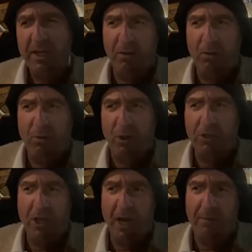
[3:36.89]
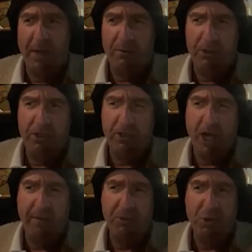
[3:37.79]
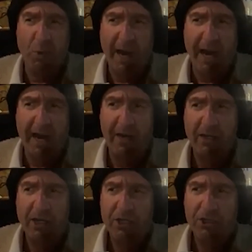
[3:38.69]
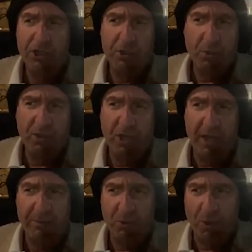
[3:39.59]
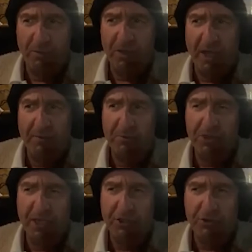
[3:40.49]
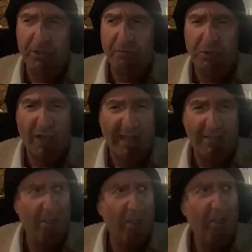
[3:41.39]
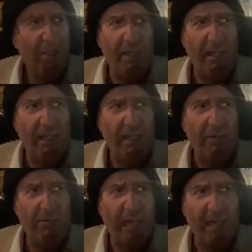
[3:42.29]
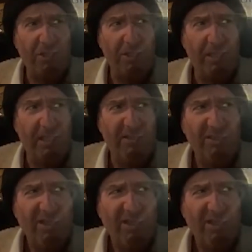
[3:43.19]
One time I was in Times Square, just when Times Square became a pedestrian plaza. It was actually,